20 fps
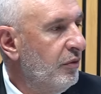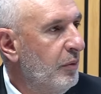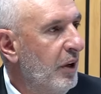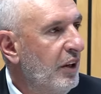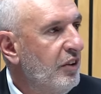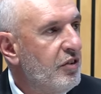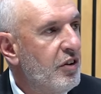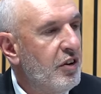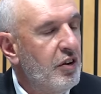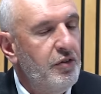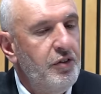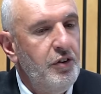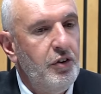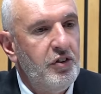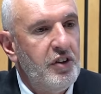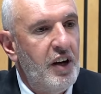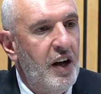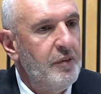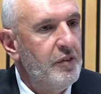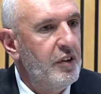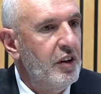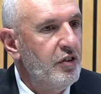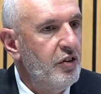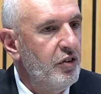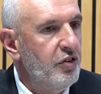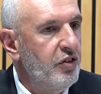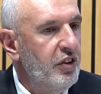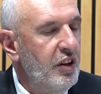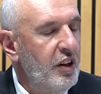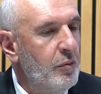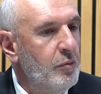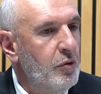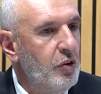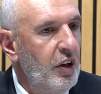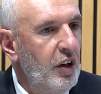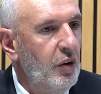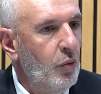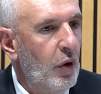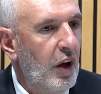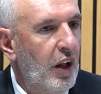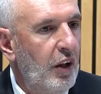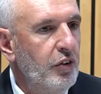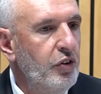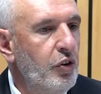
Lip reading: mentioned a few times that you see them doing well.